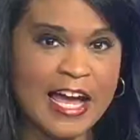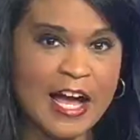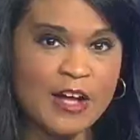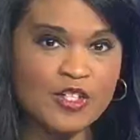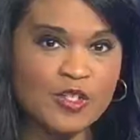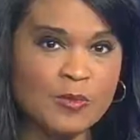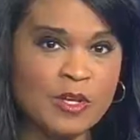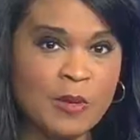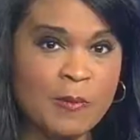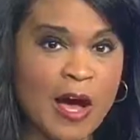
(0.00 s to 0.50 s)

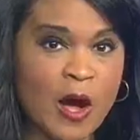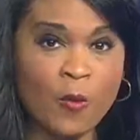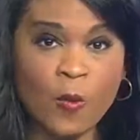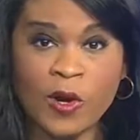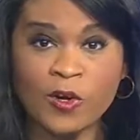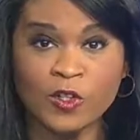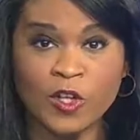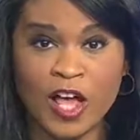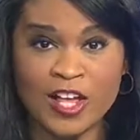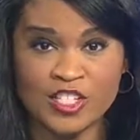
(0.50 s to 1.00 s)
announcement about
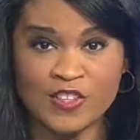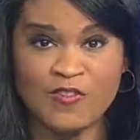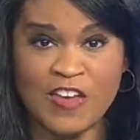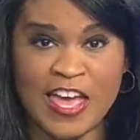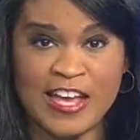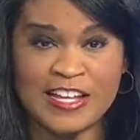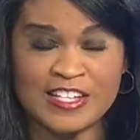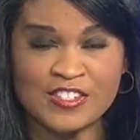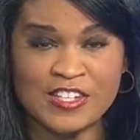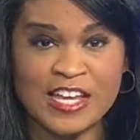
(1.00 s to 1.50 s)
where Las
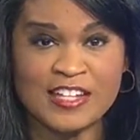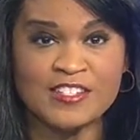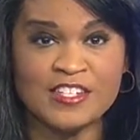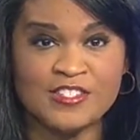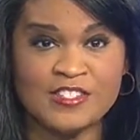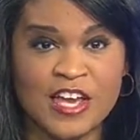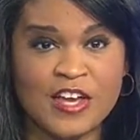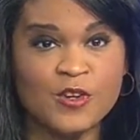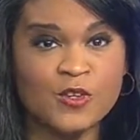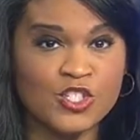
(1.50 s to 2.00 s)
Vegas gets
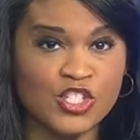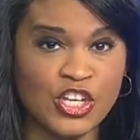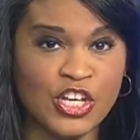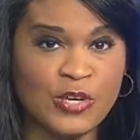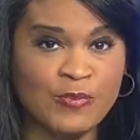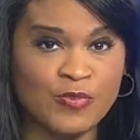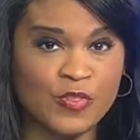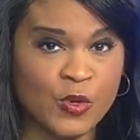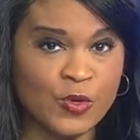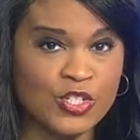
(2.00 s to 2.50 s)
its
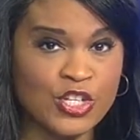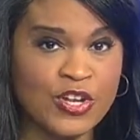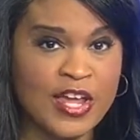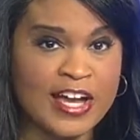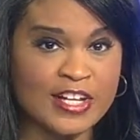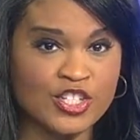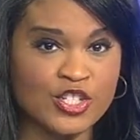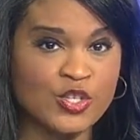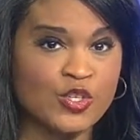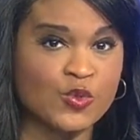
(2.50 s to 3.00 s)
energy. 13
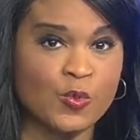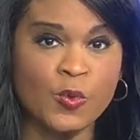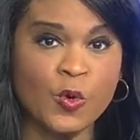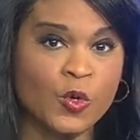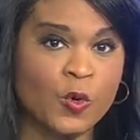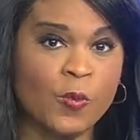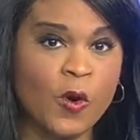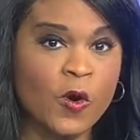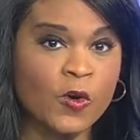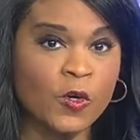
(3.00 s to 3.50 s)
Action News
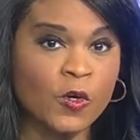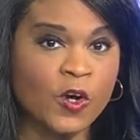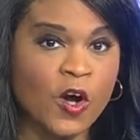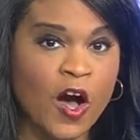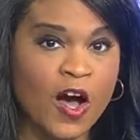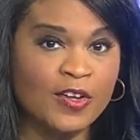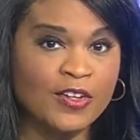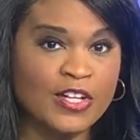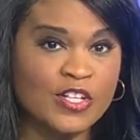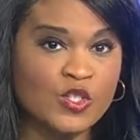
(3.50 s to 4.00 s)
reporter Parker
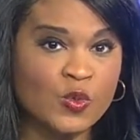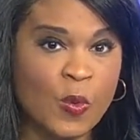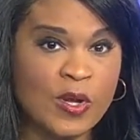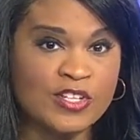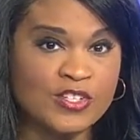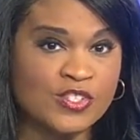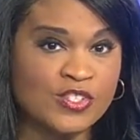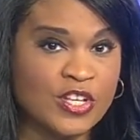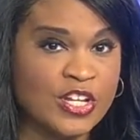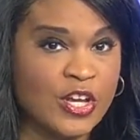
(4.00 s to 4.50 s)
Collins
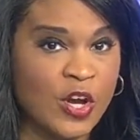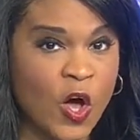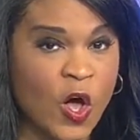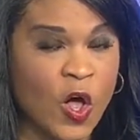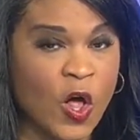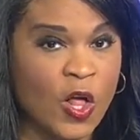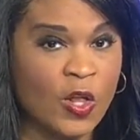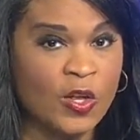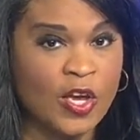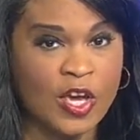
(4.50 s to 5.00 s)
went to City
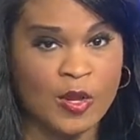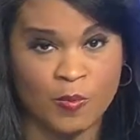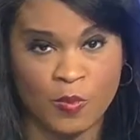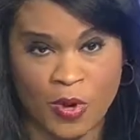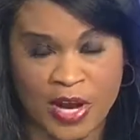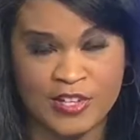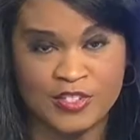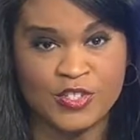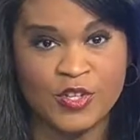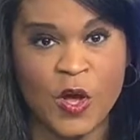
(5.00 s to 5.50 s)
Hall and
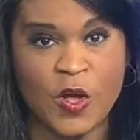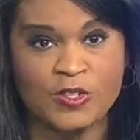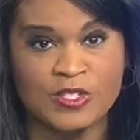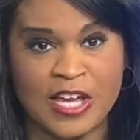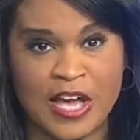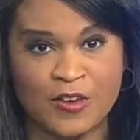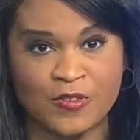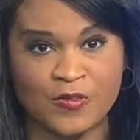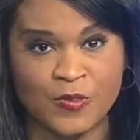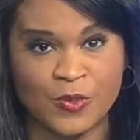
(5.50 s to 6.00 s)
breaks it all
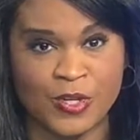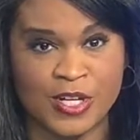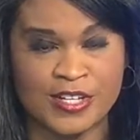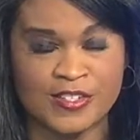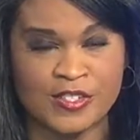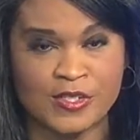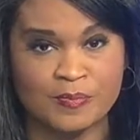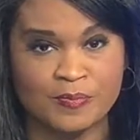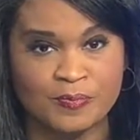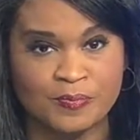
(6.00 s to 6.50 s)
down for
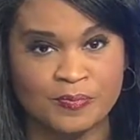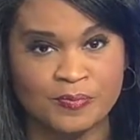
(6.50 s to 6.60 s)
us.